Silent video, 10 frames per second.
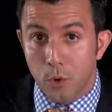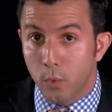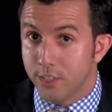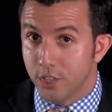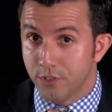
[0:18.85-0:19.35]

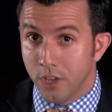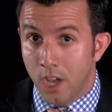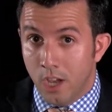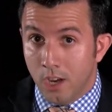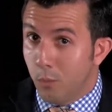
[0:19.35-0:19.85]
which is
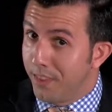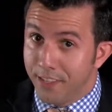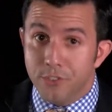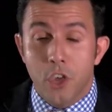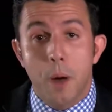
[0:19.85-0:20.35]
when
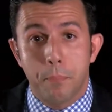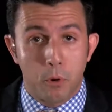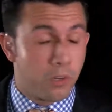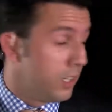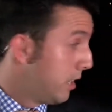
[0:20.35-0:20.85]
this
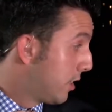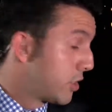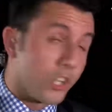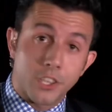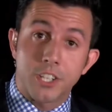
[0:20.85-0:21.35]
couple took